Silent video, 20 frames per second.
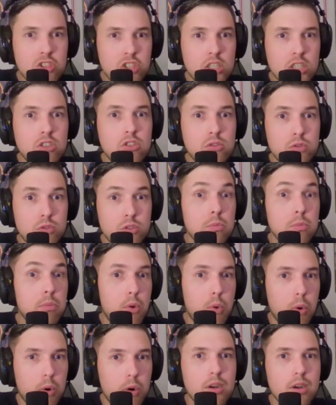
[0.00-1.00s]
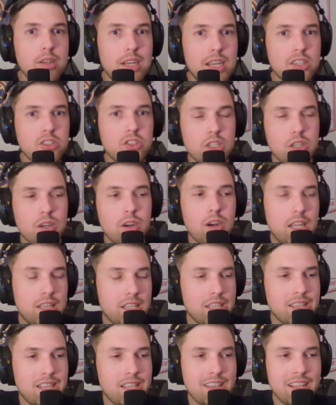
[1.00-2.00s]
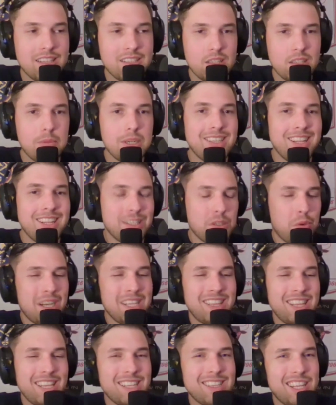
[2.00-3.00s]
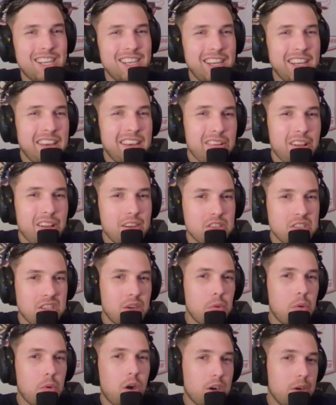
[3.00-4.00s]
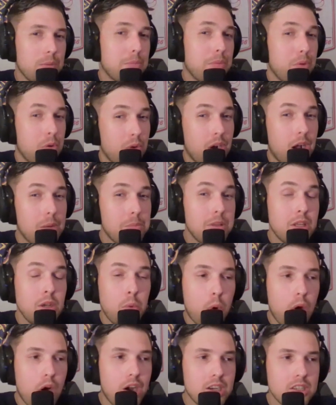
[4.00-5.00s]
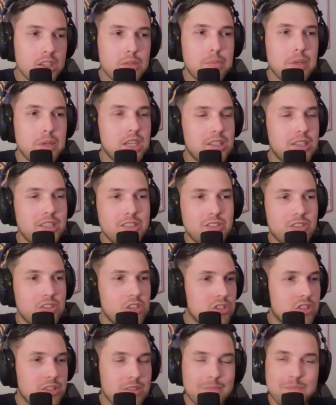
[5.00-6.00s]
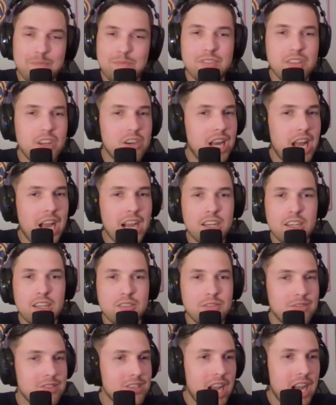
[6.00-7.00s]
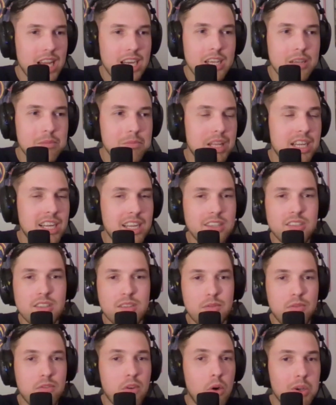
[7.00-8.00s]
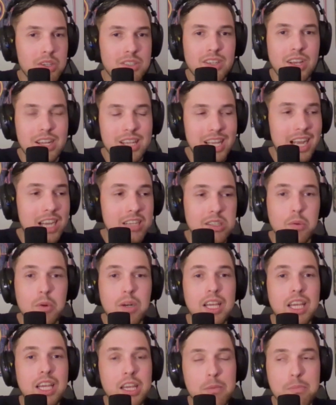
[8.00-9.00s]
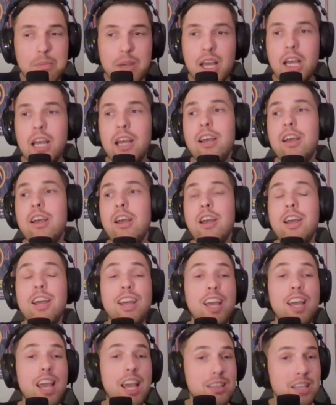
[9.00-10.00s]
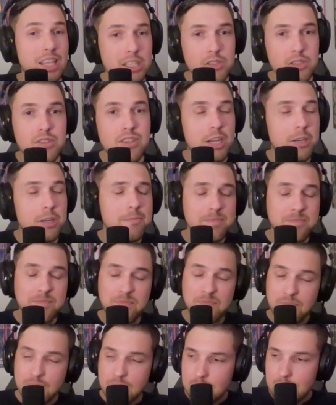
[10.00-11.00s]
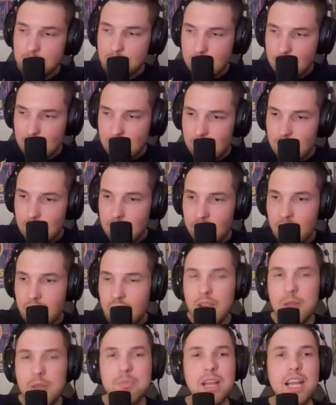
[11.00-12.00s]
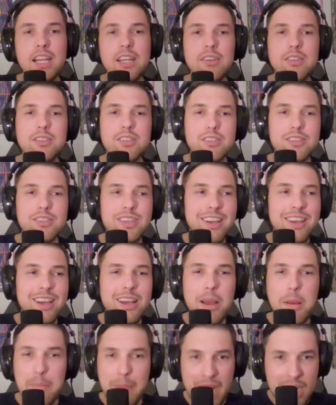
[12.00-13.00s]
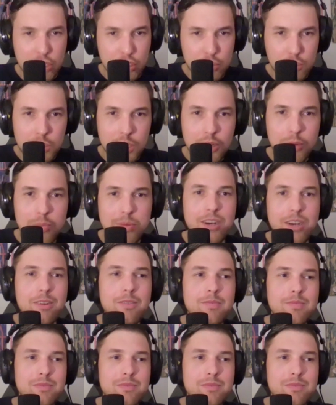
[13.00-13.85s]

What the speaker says: Shannon Jr. more next year. I think that that's somebody. That's why I think that Nickeil Alexander-Walker probably walks because just they're not going to sign him. They need to focus on the guys they want to keep. And like you said, not here to bash Rudy Gobert.